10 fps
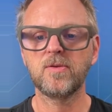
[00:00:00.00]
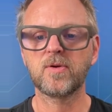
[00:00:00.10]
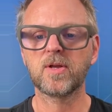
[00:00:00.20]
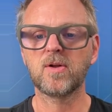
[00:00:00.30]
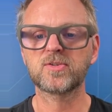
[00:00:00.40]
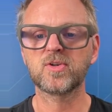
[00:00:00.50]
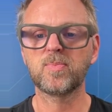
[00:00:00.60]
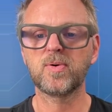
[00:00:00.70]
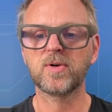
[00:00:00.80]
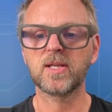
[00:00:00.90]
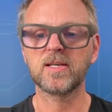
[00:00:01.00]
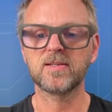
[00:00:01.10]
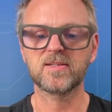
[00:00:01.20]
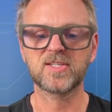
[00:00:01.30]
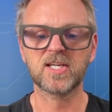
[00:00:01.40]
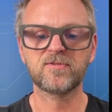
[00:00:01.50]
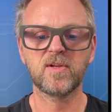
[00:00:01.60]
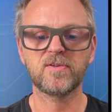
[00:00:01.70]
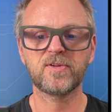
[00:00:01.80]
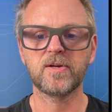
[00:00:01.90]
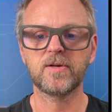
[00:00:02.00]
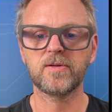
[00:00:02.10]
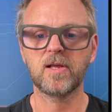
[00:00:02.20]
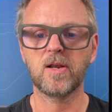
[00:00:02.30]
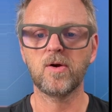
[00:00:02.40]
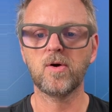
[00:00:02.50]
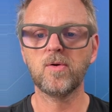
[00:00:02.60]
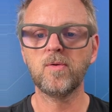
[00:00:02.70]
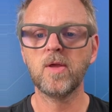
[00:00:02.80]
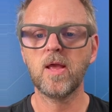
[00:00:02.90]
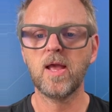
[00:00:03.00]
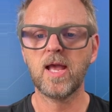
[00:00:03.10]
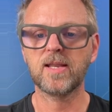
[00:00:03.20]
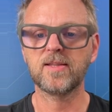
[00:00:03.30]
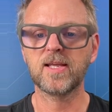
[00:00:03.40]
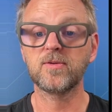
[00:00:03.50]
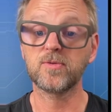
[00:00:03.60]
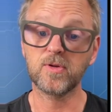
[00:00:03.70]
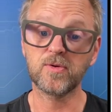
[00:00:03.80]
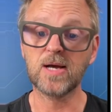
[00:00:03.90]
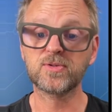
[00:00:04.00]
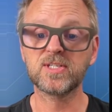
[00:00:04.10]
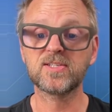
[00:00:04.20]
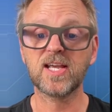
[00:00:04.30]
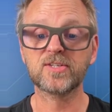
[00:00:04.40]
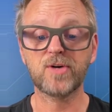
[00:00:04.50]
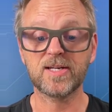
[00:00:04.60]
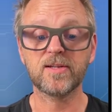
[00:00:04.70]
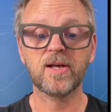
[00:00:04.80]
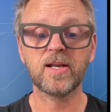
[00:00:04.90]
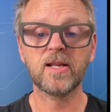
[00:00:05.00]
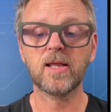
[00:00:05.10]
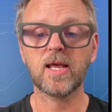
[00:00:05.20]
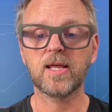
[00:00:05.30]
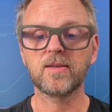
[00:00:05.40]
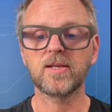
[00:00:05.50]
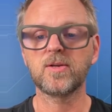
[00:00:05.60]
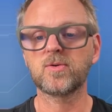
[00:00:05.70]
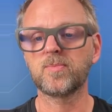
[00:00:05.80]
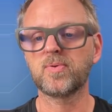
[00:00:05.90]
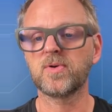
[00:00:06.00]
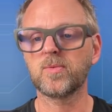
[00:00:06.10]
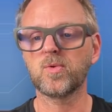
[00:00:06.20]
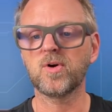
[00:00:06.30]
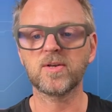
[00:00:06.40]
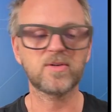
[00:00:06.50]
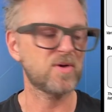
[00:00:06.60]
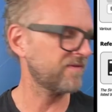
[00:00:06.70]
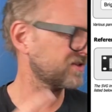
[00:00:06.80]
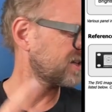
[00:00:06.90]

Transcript: you can also put in, in the text field here, hello, and then you, you now see text rendered on it, and then you could put in world, you have